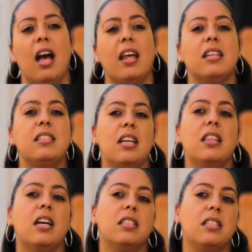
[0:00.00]
And I say
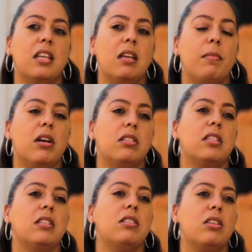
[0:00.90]
that to say because
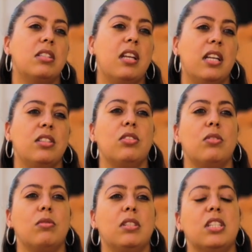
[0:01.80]
it does tend
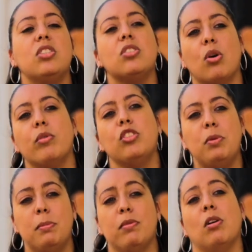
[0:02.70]
to discourage
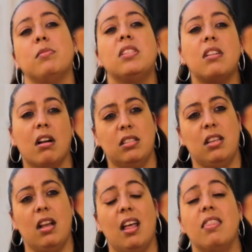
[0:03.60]
people from
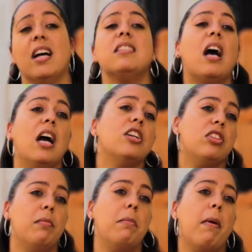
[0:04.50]
starting. And that's
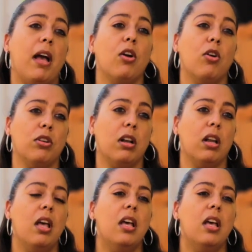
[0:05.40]
actually been my hurdle,